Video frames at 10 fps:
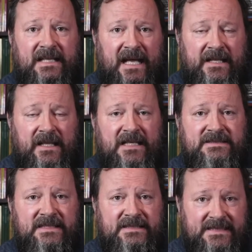
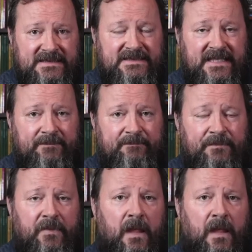diagnostic system,